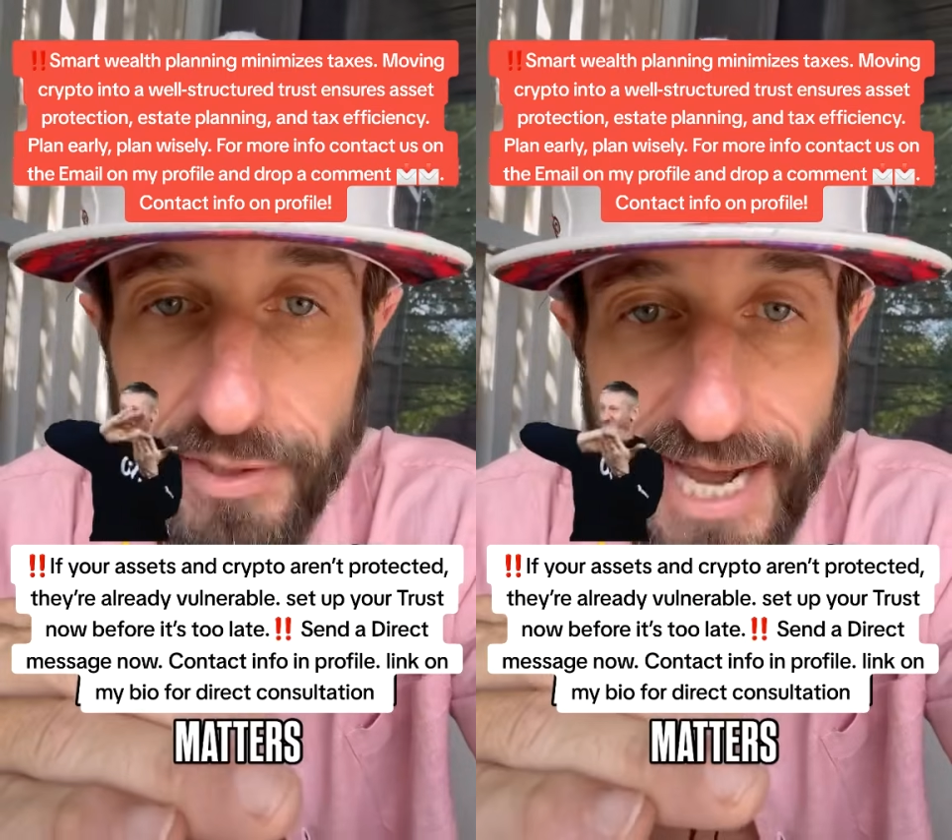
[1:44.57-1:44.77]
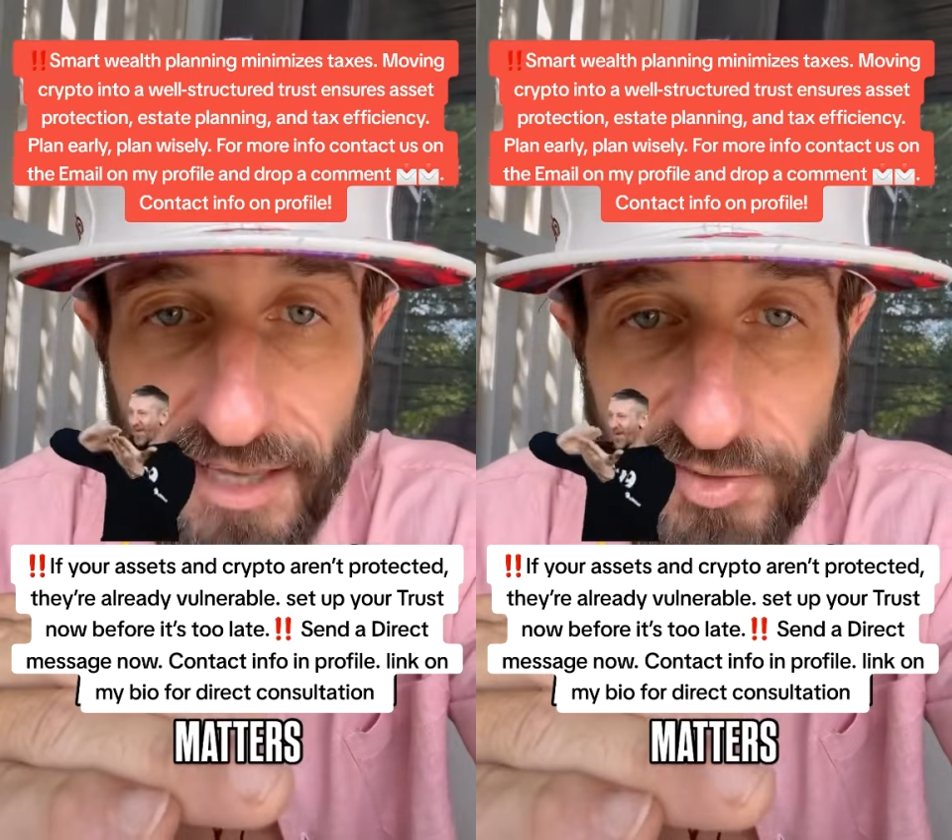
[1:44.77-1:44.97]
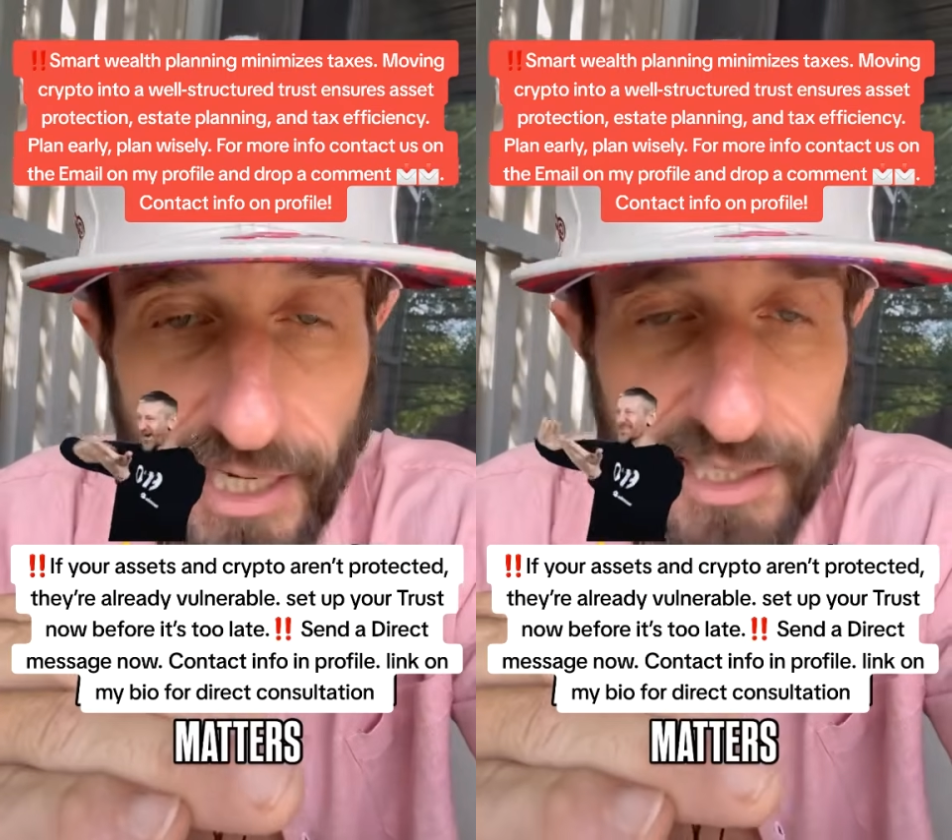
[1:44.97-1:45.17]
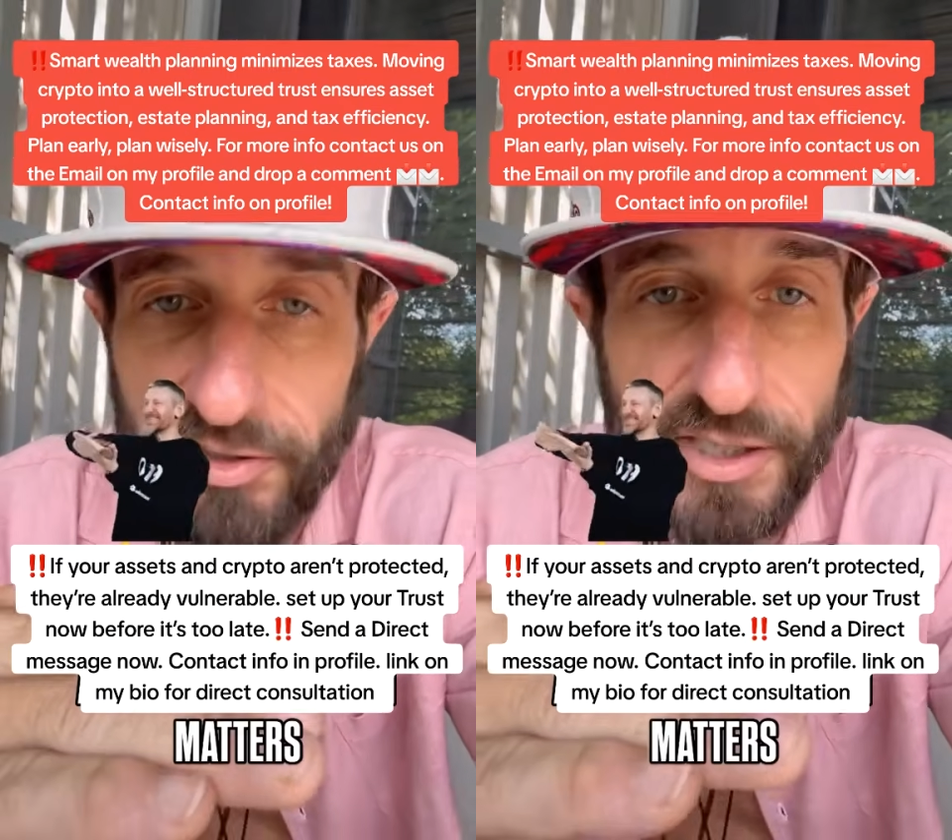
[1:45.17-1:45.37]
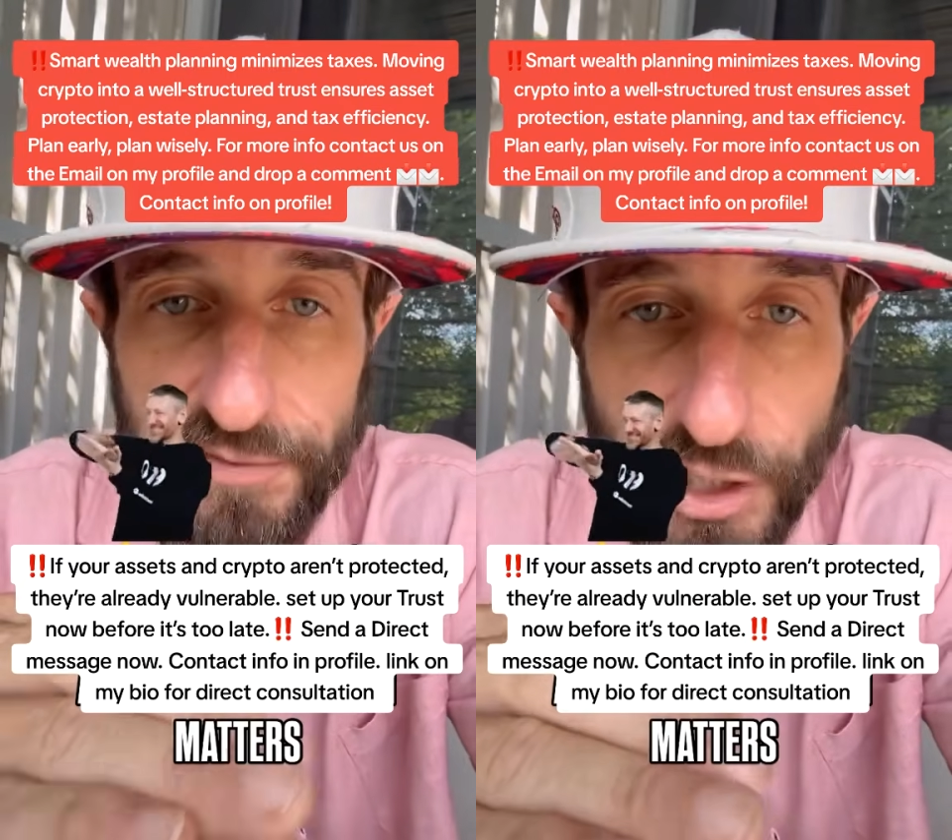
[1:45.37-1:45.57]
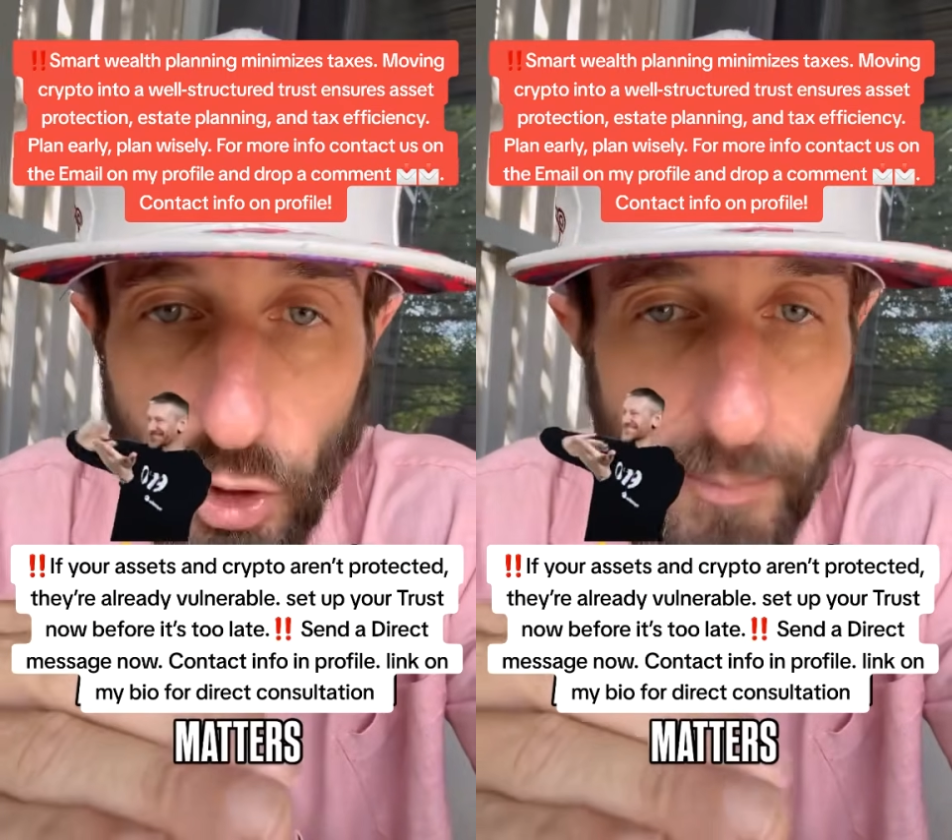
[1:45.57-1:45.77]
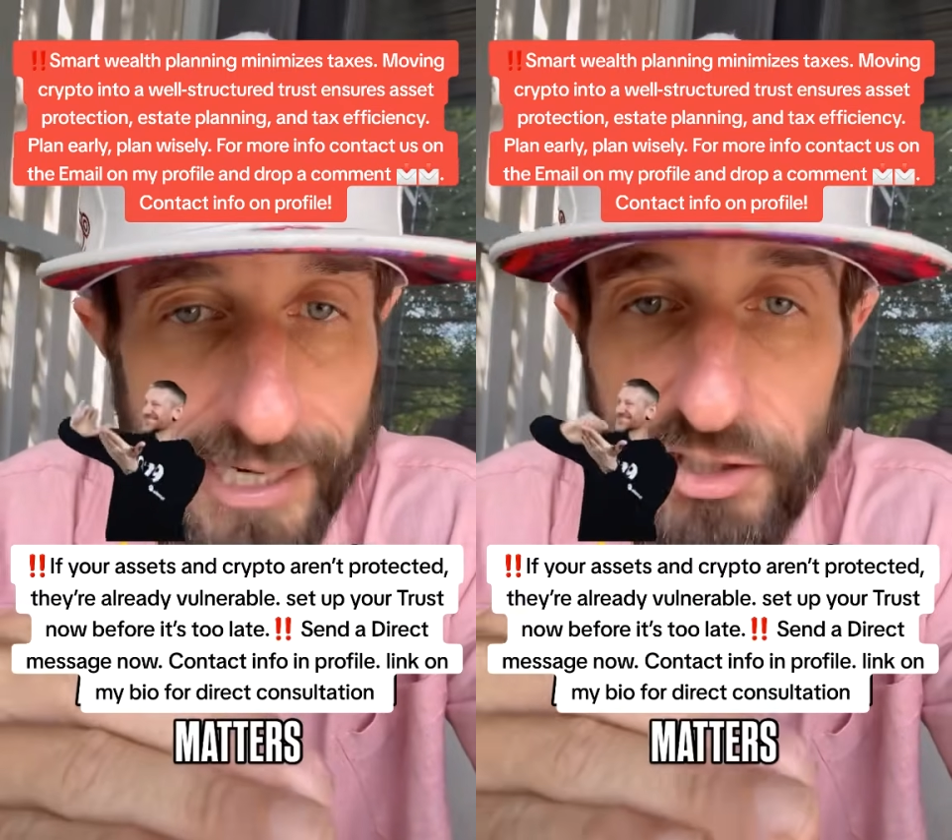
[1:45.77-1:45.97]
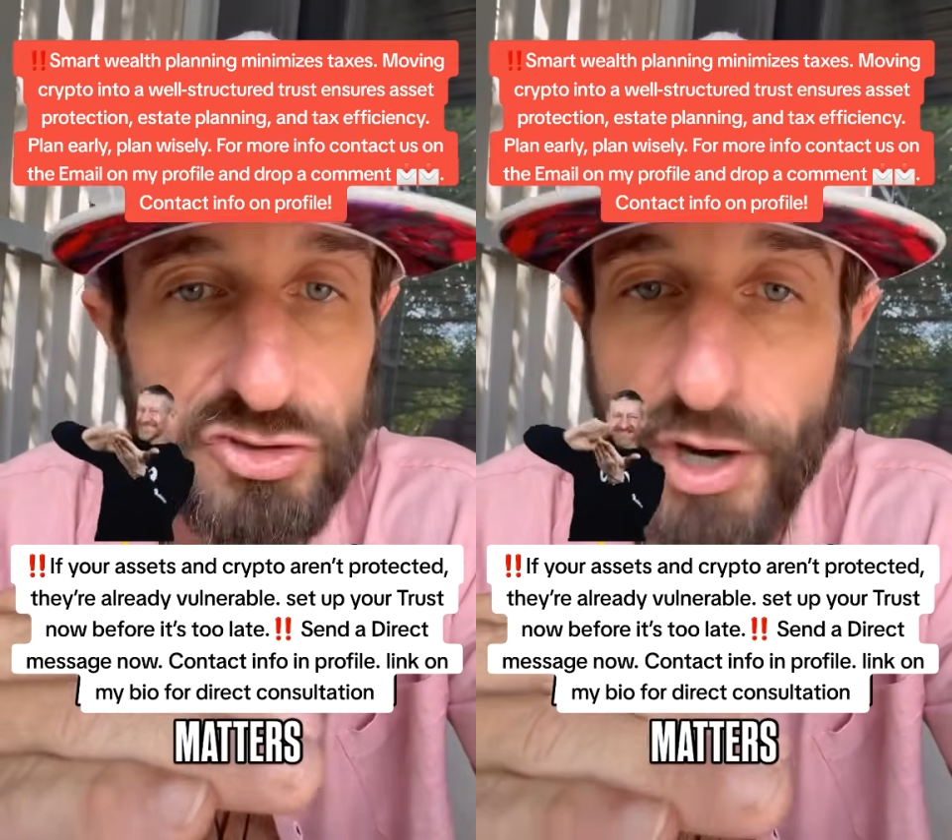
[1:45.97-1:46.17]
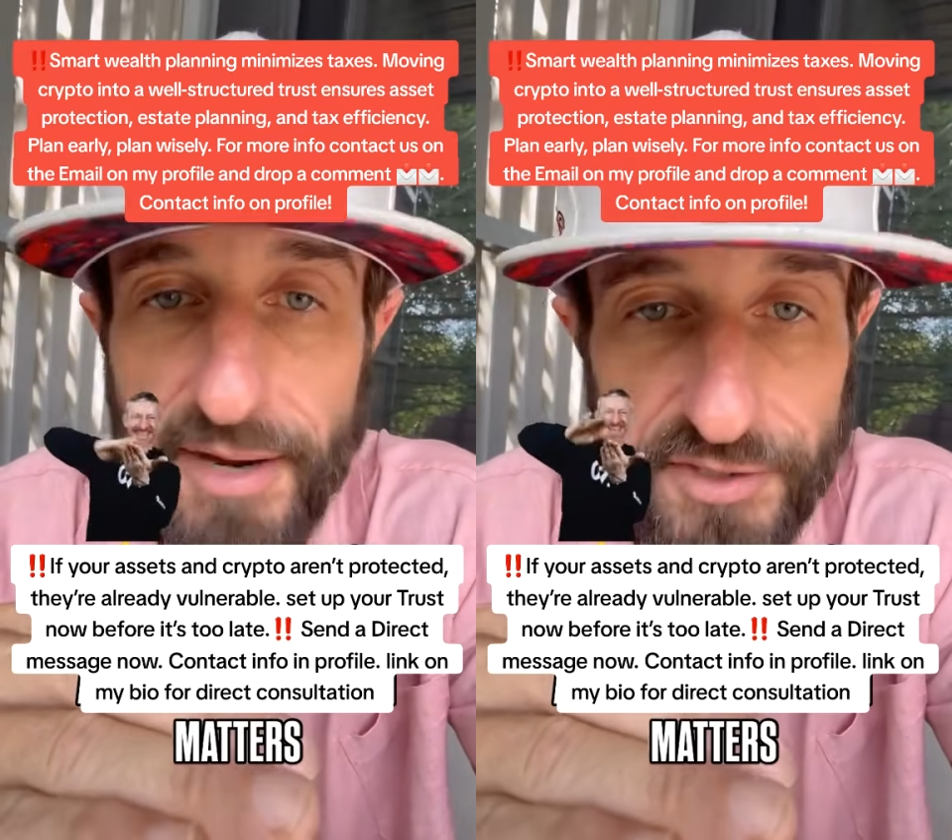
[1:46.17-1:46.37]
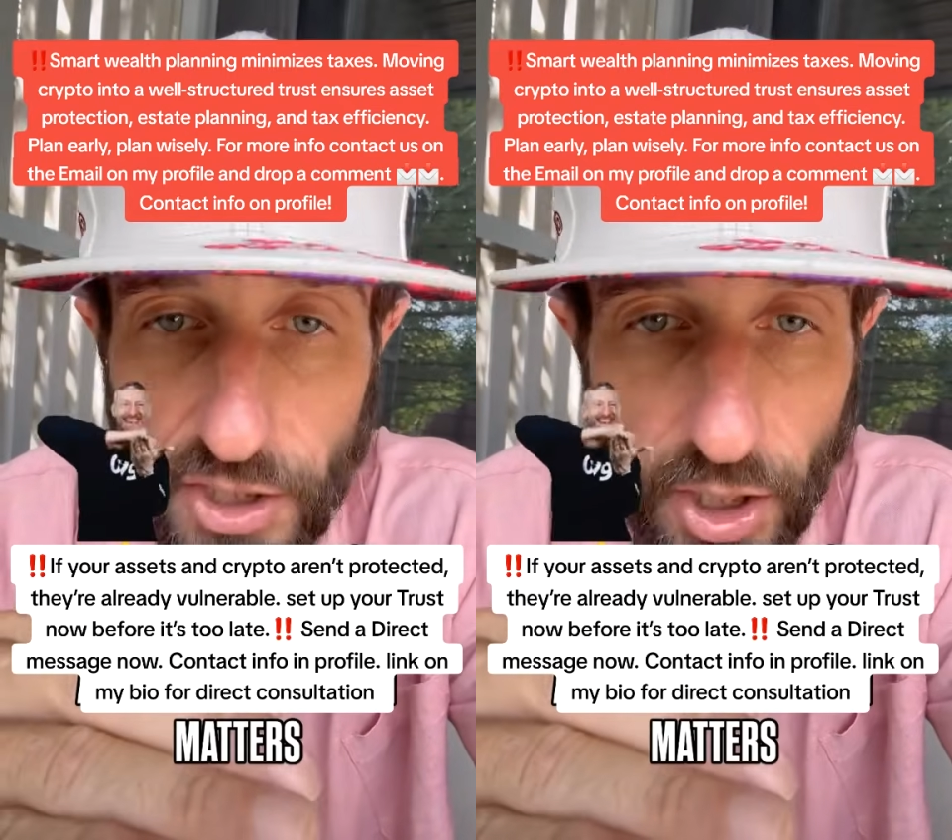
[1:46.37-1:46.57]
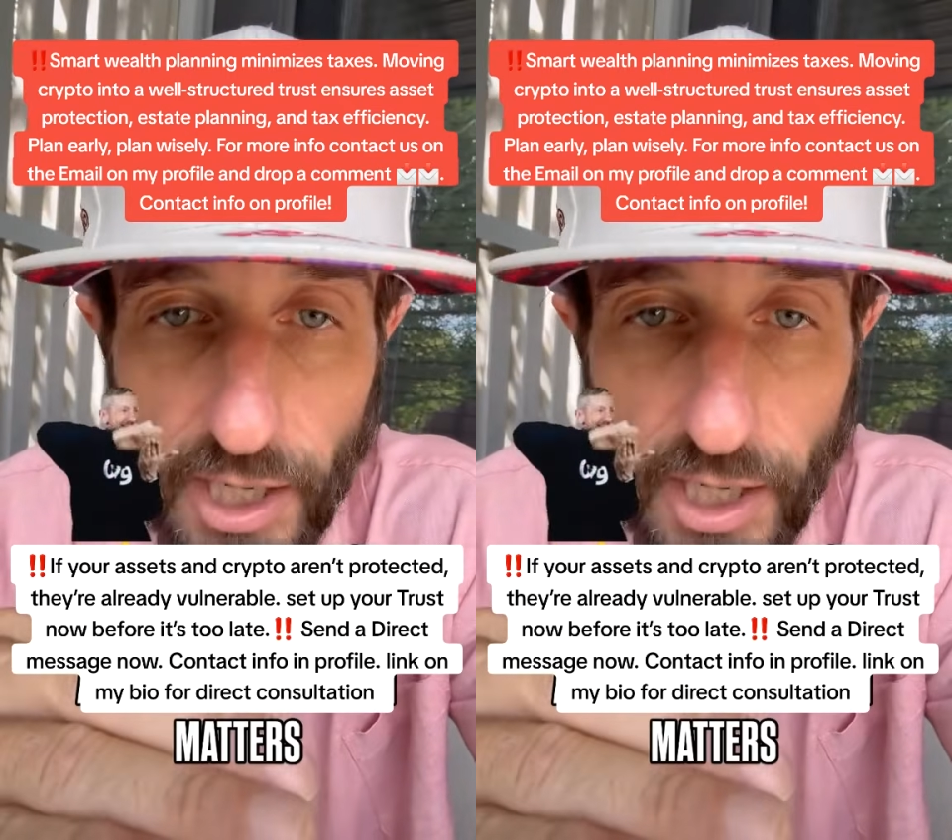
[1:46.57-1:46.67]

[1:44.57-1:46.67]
asset. I get to live in the home. I get to drive the car.